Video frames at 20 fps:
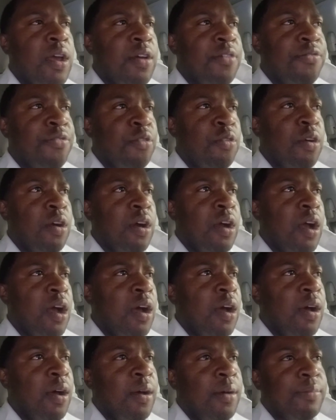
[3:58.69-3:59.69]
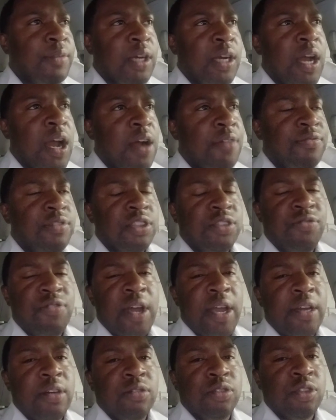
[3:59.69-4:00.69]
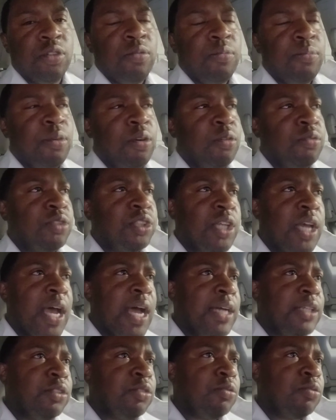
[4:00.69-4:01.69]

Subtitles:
for the conference finals on both sides?